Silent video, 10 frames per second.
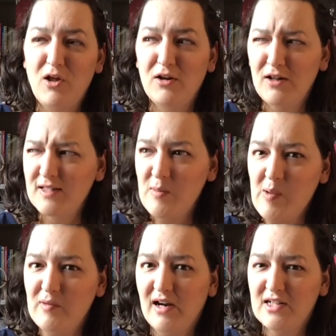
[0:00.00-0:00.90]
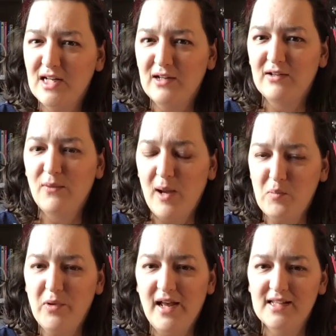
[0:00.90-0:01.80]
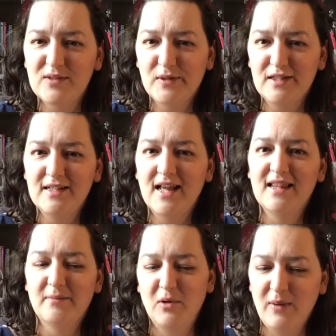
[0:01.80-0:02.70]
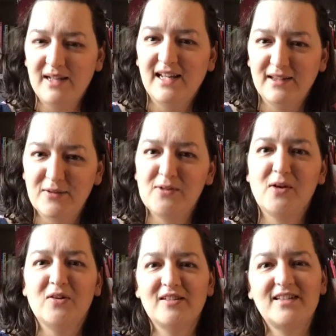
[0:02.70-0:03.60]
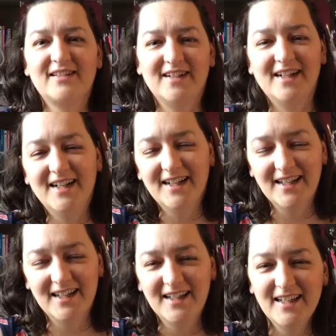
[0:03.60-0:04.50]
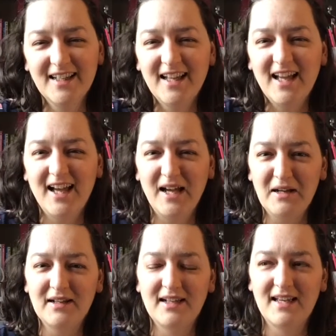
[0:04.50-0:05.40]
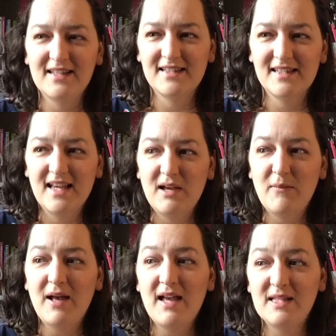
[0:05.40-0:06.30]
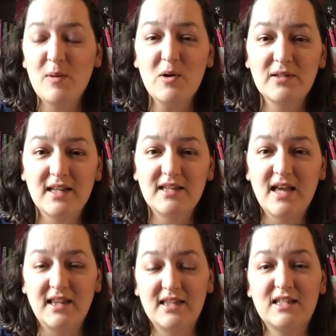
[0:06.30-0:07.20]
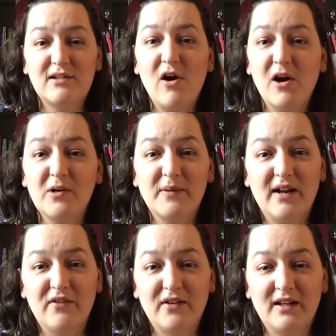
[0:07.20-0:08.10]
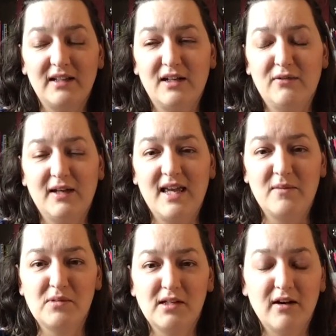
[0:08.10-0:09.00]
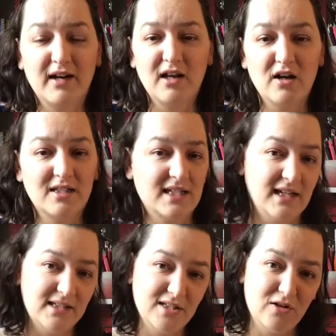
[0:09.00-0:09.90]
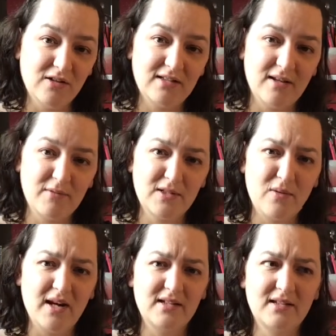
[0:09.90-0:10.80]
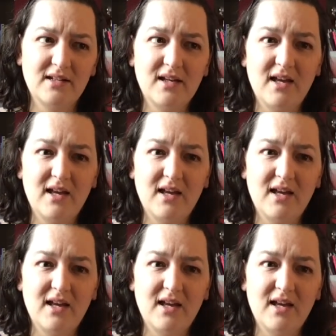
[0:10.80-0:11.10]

Lots of people are actually quite impressed when you tell them, "Oh, I knit those socks," or because, well, I suppose at the start, whenever, you know, it came to learning how to knit socks, it was quite